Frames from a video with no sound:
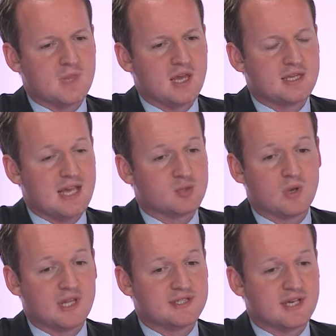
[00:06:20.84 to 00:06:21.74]
Yes,
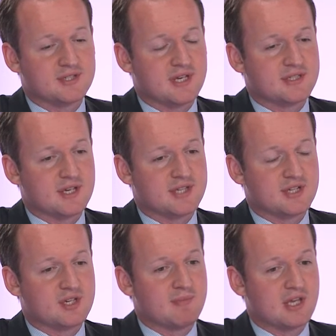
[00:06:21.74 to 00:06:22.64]
well, it does
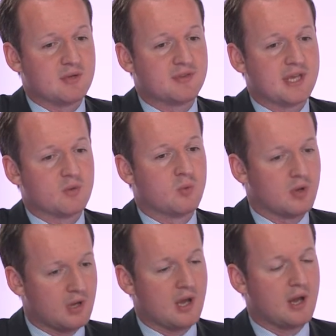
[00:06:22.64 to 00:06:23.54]
actually make you think
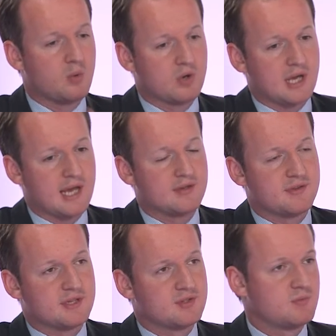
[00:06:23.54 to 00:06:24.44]
what
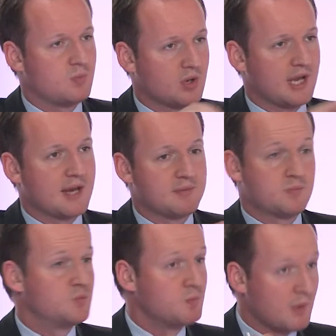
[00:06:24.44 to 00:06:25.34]
can
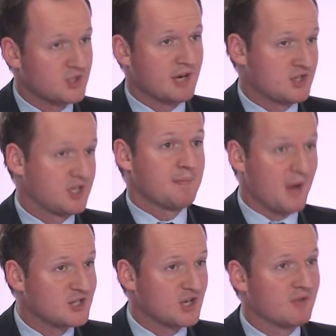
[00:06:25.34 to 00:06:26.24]
generations like
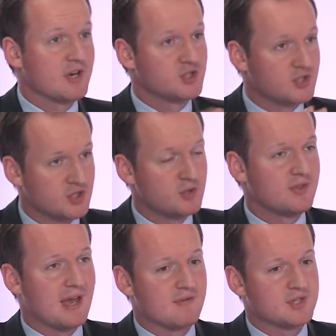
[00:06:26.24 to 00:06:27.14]
my generation do
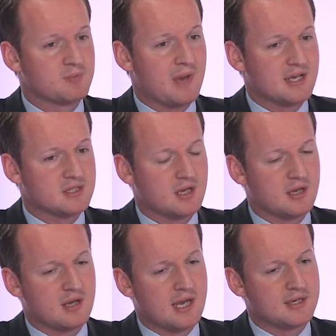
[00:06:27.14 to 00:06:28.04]
in that respect.
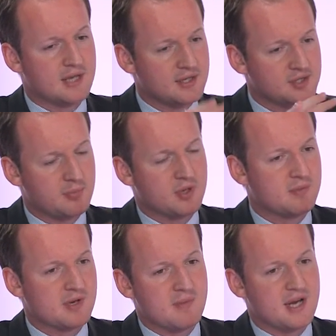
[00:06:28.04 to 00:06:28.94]
And to put a
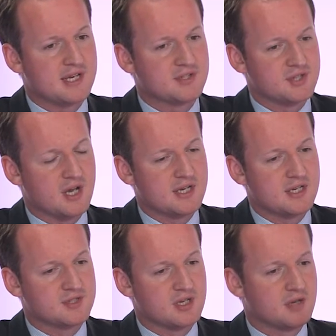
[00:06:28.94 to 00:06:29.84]
bit of money aside
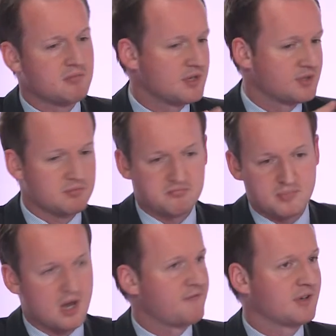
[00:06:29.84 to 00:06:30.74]
is a
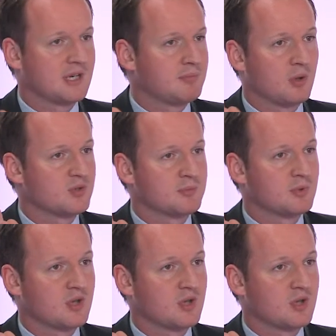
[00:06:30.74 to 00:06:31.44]
perfectly plausible